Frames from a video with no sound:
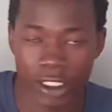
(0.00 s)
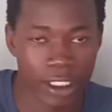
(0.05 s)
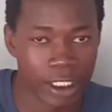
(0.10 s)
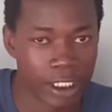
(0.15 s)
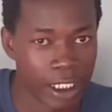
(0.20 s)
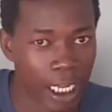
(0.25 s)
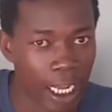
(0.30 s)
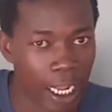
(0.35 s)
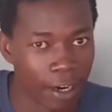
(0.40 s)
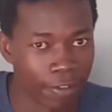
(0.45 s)
in
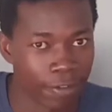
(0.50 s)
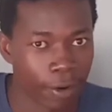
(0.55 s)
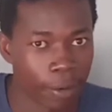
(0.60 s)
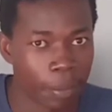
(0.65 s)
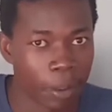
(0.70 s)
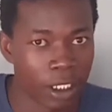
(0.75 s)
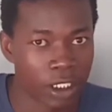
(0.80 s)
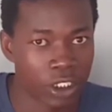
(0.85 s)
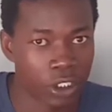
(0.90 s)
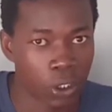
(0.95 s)

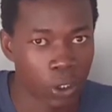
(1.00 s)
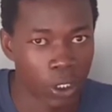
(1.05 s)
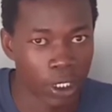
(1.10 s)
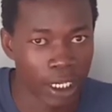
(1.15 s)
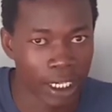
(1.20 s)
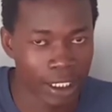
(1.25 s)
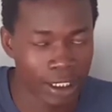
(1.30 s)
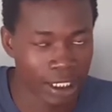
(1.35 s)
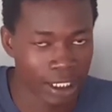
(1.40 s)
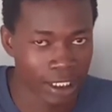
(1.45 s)
alphabetical
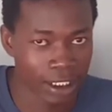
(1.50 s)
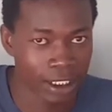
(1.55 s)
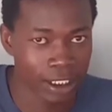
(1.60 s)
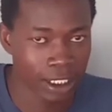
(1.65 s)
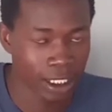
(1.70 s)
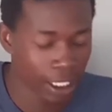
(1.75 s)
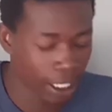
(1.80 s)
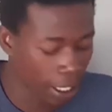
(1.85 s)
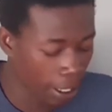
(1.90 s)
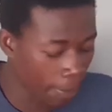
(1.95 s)
letters.
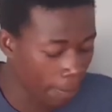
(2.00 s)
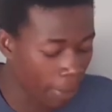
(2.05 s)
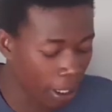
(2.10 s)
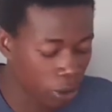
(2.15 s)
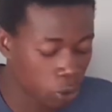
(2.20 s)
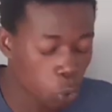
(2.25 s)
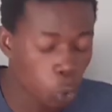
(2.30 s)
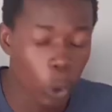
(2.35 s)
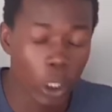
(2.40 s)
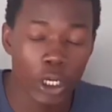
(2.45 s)

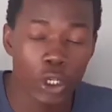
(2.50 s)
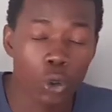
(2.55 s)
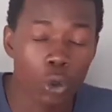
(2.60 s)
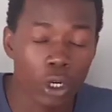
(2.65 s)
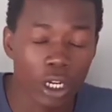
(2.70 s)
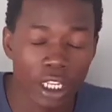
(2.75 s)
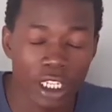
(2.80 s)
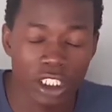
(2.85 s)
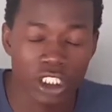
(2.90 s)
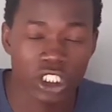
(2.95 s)
But when you
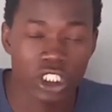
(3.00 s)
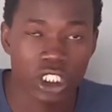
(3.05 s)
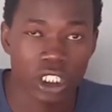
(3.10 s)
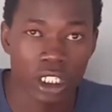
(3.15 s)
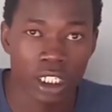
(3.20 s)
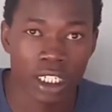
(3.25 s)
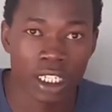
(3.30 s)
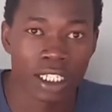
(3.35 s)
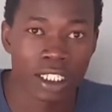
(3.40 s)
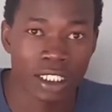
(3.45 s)
reach
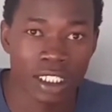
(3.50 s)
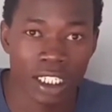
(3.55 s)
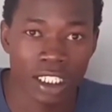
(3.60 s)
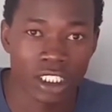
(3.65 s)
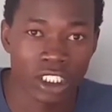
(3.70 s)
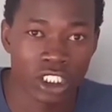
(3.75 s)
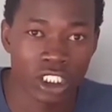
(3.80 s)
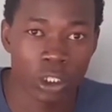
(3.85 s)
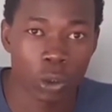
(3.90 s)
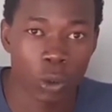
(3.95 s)
letter
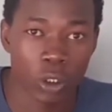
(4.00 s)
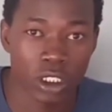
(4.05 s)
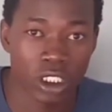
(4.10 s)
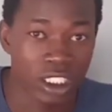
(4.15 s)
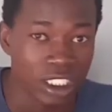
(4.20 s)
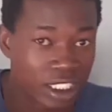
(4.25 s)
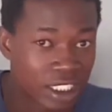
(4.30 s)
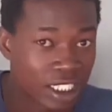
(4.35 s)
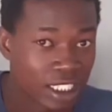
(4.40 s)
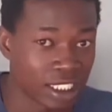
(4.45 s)
G, which
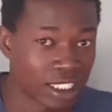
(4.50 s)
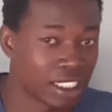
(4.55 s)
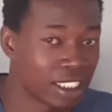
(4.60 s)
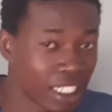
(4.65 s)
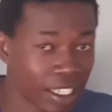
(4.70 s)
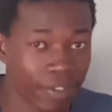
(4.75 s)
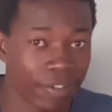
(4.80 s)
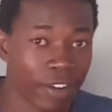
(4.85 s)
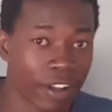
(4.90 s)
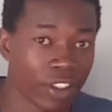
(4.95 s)
is the
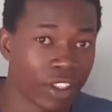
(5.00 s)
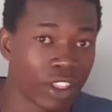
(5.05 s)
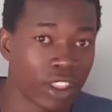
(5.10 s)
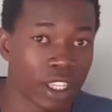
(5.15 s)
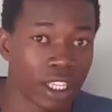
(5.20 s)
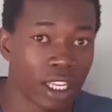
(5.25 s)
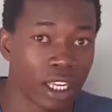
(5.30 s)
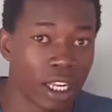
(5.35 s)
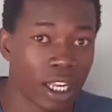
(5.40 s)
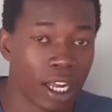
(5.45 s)
7th
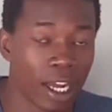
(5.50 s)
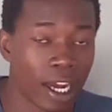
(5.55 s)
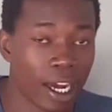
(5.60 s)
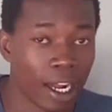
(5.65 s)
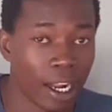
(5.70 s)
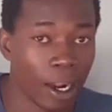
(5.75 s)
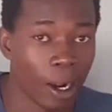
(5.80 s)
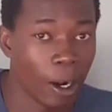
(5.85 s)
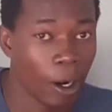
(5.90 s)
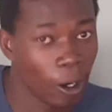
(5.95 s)

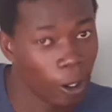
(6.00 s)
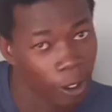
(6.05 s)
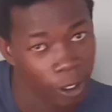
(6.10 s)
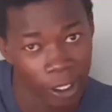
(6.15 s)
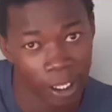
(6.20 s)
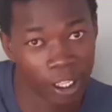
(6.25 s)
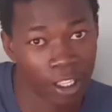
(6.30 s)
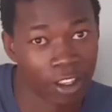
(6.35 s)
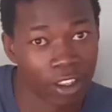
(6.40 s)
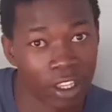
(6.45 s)

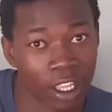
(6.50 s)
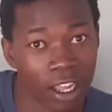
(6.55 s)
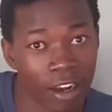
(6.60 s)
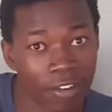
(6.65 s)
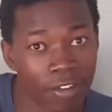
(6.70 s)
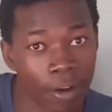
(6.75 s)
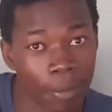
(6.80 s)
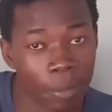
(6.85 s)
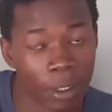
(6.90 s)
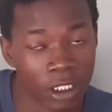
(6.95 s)
in the
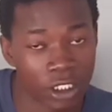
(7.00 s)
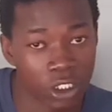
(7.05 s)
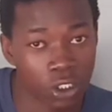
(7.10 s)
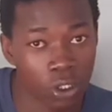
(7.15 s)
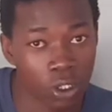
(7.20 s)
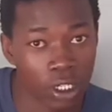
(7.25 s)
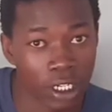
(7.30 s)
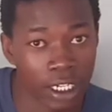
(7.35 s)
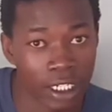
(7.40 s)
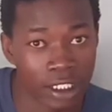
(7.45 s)
alphabetical
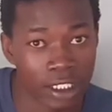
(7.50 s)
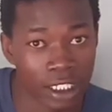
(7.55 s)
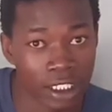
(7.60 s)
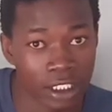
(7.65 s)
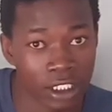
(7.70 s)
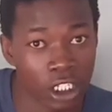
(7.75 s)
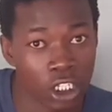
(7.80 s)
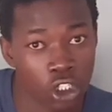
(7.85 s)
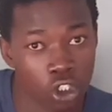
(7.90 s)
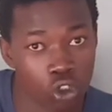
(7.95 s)
letters,
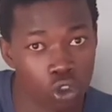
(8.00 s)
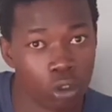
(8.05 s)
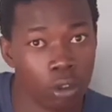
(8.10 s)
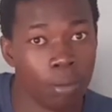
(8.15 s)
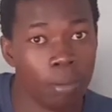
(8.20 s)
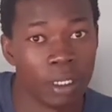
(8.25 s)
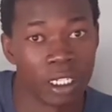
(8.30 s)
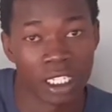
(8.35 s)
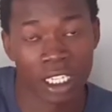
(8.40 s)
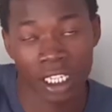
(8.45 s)
you will
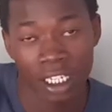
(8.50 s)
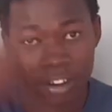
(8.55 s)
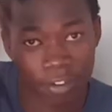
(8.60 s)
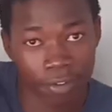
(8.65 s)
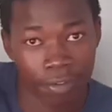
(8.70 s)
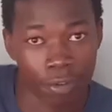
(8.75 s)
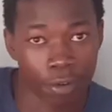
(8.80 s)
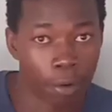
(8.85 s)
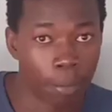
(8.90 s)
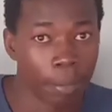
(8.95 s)
begin
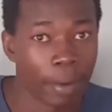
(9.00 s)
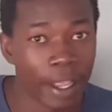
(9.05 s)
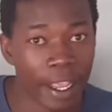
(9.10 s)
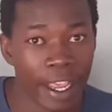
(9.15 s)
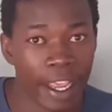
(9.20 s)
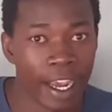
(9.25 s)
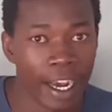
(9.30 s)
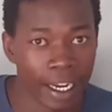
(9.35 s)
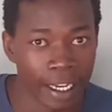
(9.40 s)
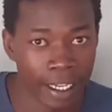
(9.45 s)
from A
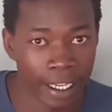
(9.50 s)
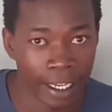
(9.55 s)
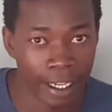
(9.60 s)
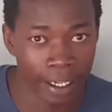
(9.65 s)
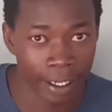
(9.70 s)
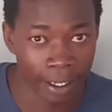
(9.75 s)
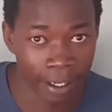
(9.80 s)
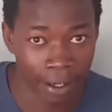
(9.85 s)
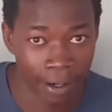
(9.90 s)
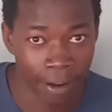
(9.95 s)

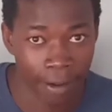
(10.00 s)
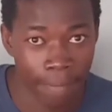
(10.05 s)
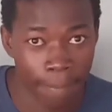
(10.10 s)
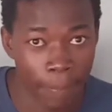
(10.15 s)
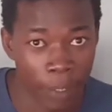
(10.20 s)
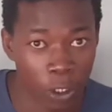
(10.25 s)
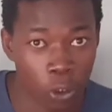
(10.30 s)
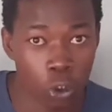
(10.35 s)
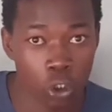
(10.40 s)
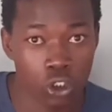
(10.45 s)
again,
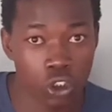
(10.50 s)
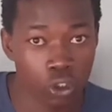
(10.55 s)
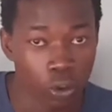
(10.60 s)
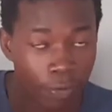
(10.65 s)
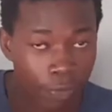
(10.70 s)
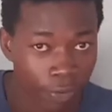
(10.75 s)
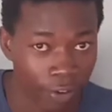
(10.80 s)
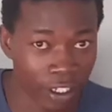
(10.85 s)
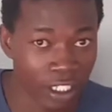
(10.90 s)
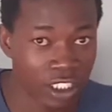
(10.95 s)
because
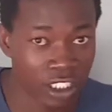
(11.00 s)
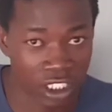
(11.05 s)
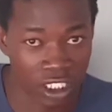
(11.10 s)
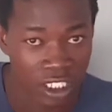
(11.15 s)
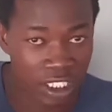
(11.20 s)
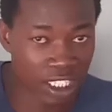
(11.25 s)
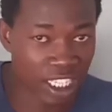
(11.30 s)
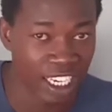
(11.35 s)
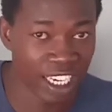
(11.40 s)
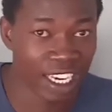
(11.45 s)
you've
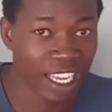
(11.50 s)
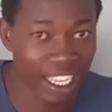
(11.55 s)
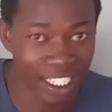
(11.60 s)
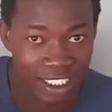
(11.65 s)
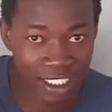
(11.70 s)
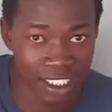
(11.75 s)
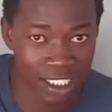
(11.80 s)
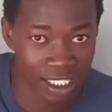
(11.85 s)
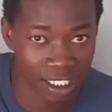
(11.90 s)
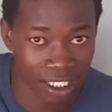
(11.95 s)
reached the
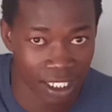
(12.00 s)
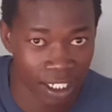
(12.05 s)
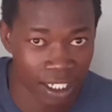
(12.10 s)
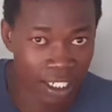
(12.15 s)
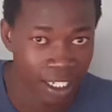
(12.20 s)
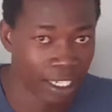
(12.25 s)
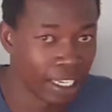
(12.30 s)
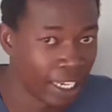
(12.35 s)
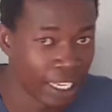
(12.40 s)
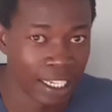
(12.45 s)
last
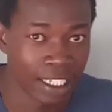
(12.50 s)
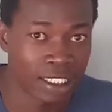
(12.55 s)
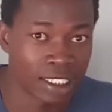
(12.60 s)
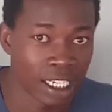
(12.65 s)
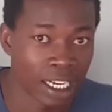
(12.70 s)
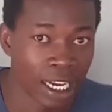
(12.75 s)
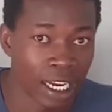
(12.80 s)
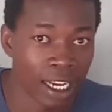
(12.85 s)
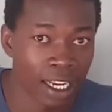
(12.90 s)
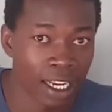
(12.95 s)
letter